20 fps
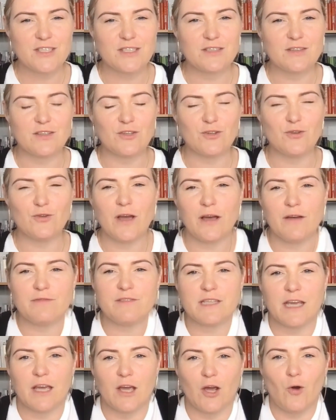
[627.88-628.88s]
You have
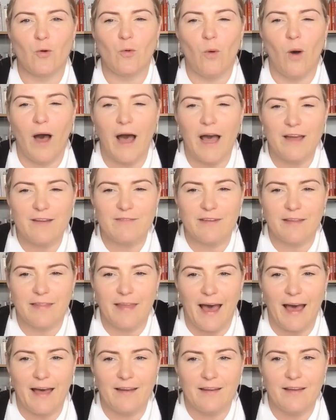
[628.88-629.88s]
to get quiet for
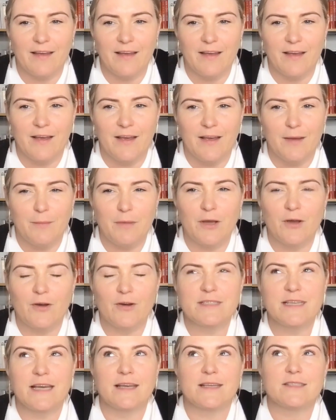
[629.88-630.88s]
that,
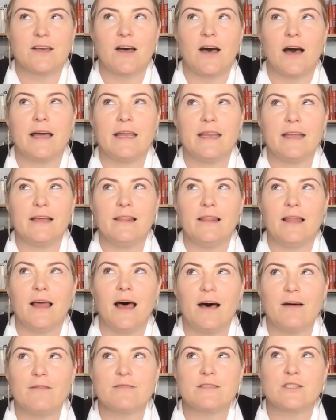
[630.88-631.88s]
because anxiety
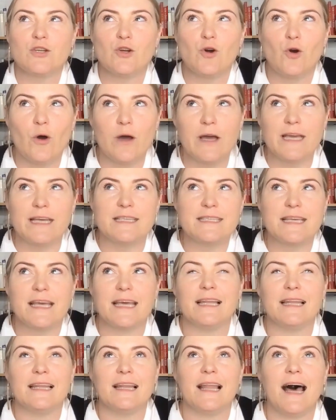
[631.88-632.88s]
loves noise.
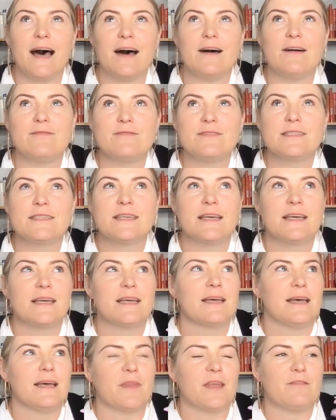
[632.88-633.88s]
It loves
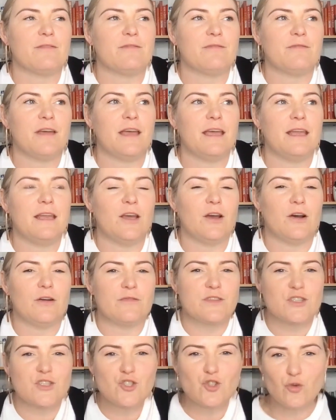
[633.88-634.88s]
feeding off
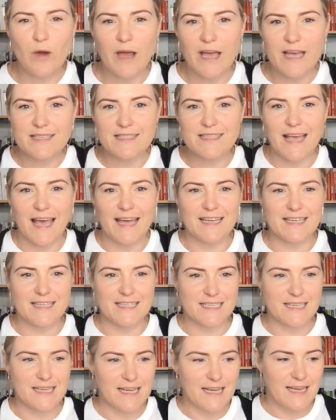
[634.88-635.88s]
stress
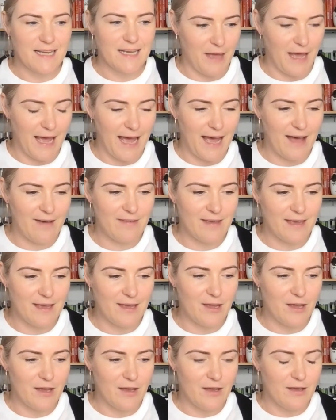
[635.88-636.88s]
and having